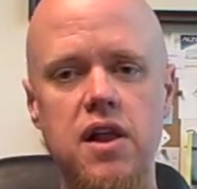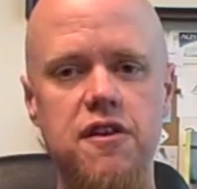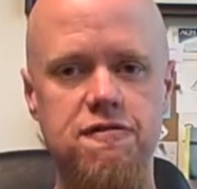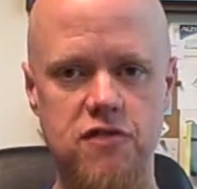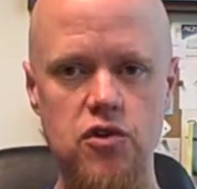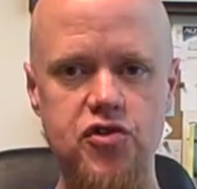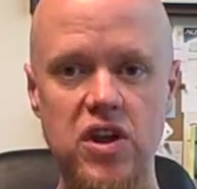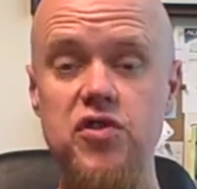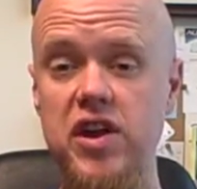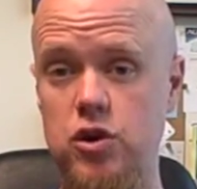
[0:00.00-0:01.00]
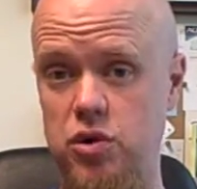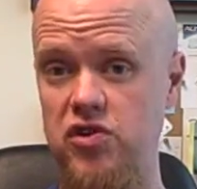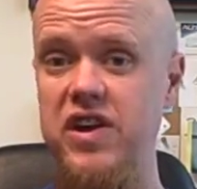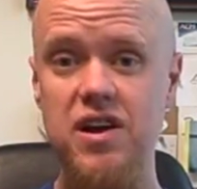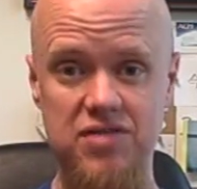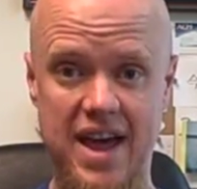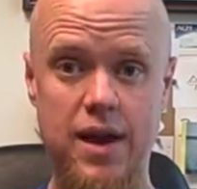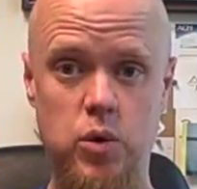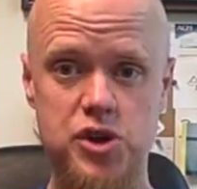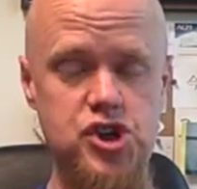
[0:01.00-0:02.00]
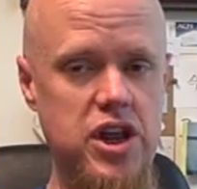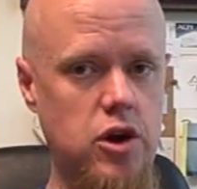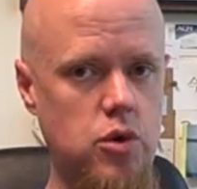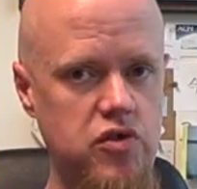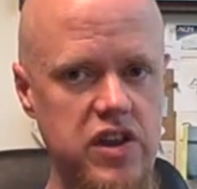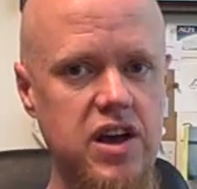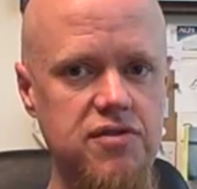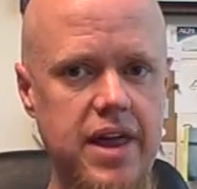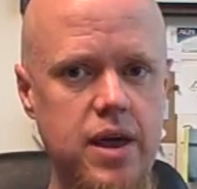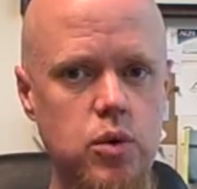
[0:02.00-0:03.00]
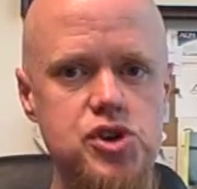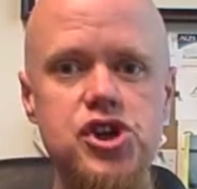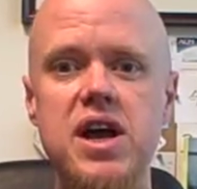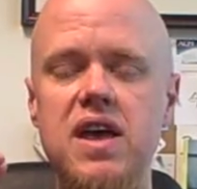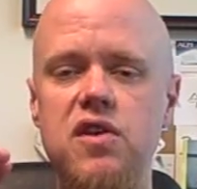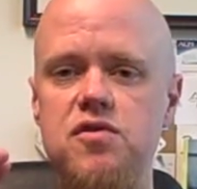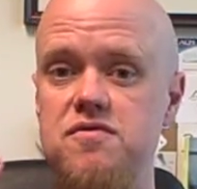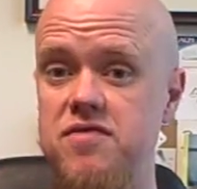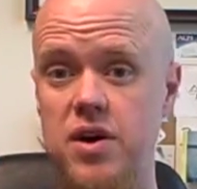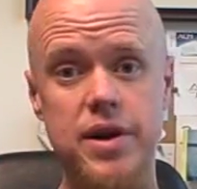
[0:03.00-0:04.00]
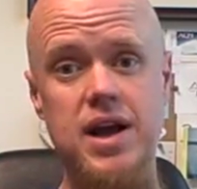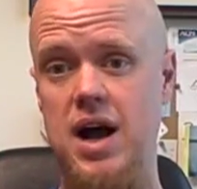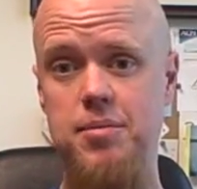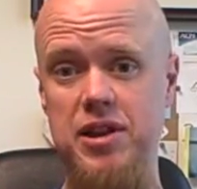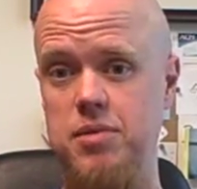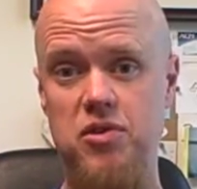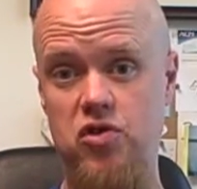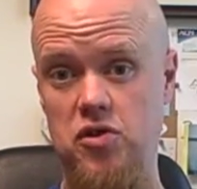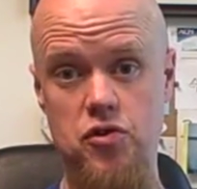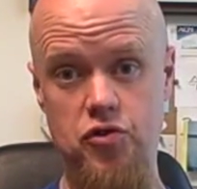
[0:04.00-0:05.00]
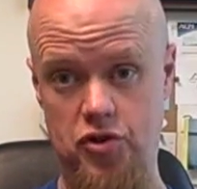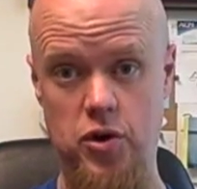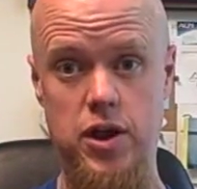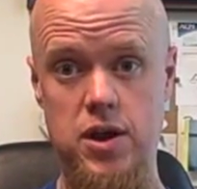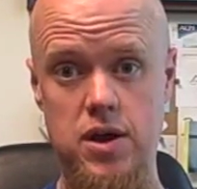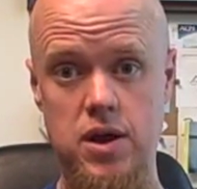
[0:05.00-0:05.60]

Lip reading: The first is a critique of language, and a critique of language is very commonly misunderstood.